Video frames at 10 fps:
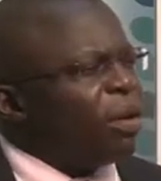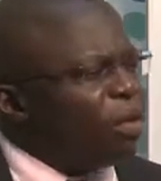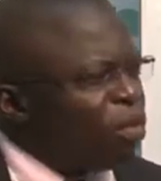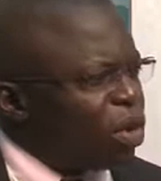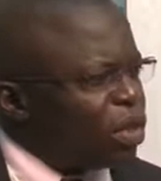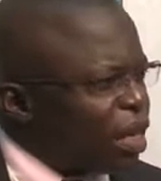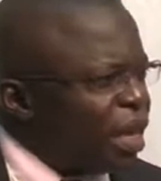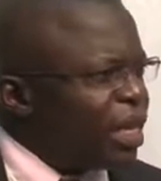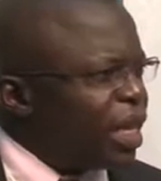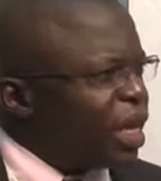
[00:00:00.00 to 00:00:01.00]
what
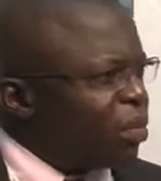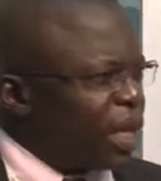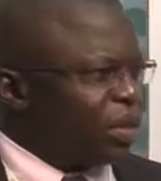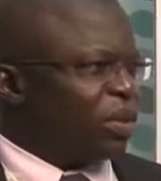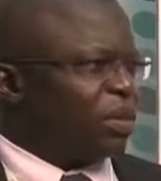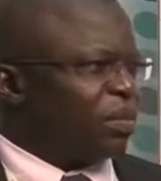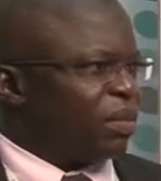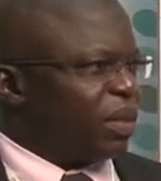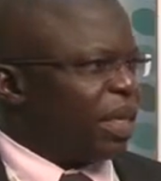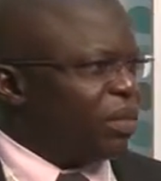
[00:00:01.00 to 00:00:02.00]
any other person
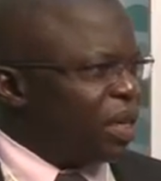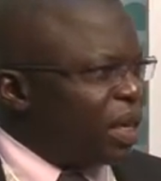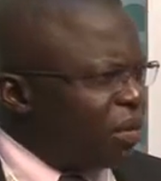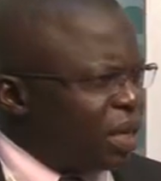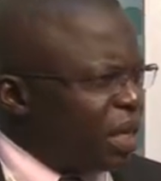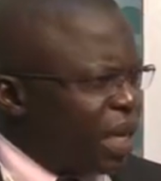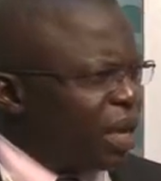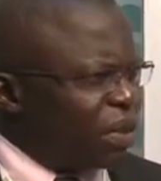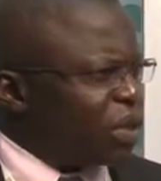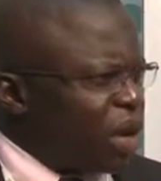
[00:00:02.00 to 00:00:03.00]
even in everyday
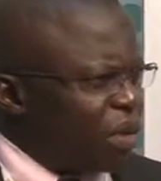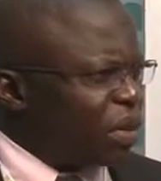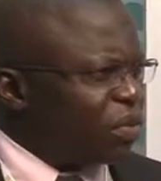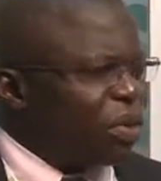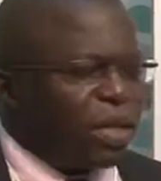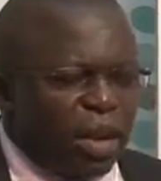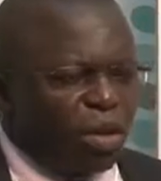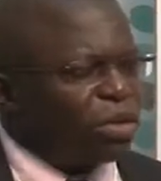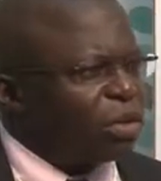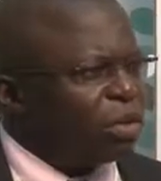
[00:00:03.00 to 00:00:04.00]
life is striving for, they
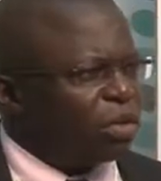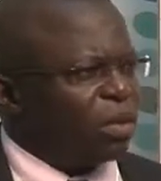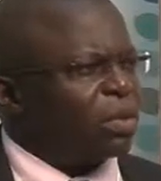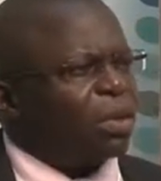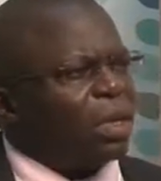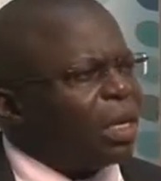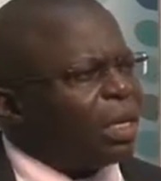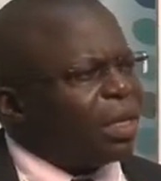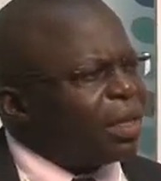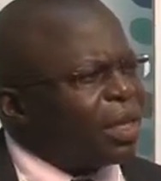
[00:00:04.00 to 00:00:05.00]
also do strive. So
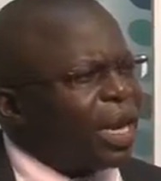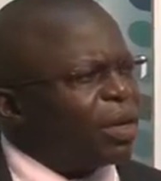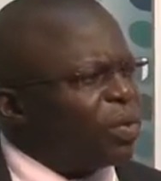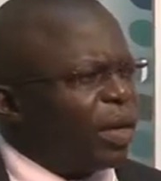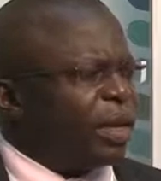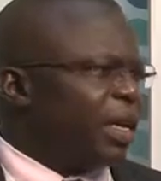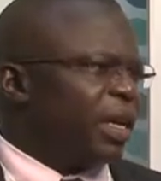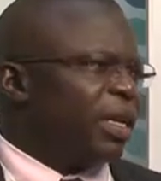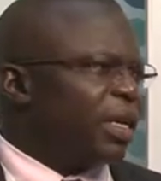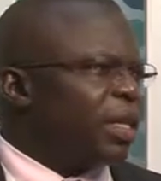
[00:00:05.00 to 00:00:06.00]
that one there,
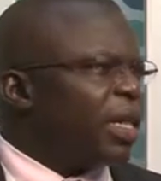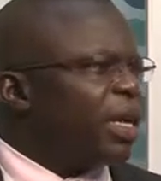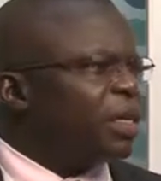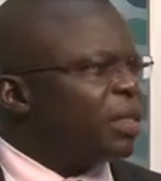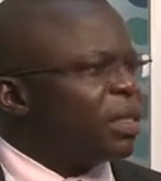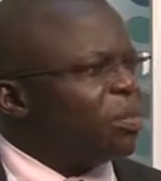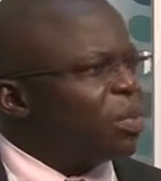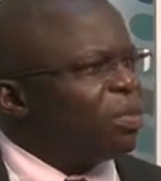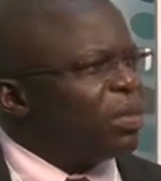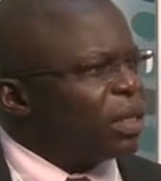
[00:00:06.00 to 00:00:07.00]
that
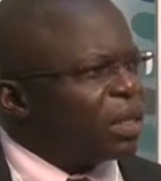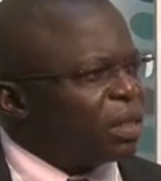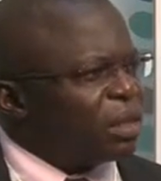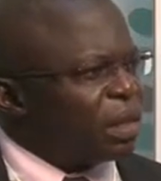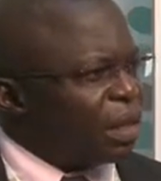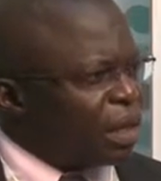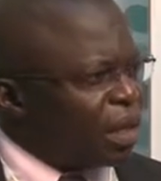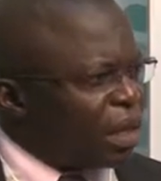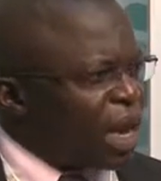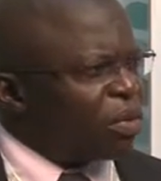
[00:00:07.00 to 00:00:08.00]
improving
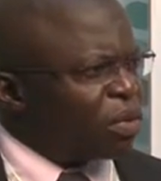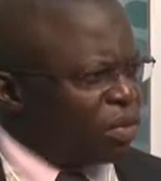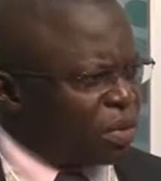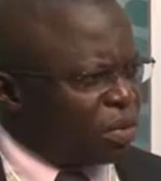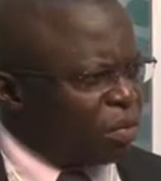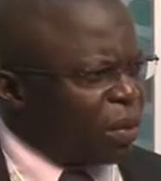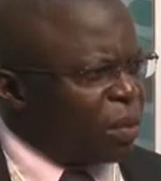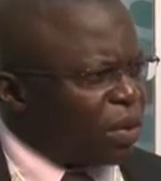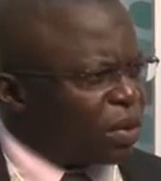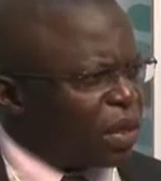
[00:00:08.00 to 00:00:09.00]
livelihoods of
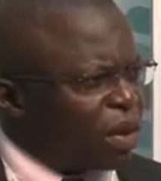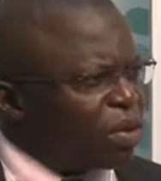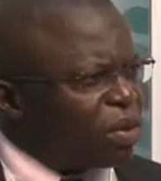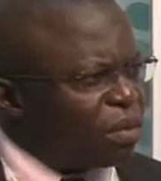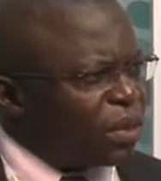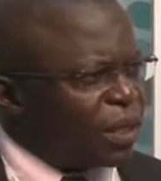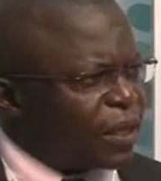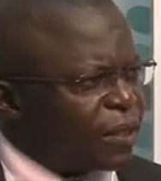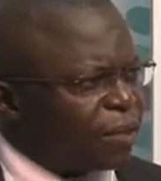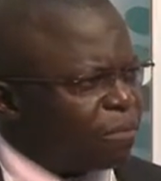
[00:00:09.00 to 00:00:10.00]
people, local
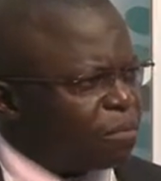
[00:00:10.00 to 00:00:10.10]
communities,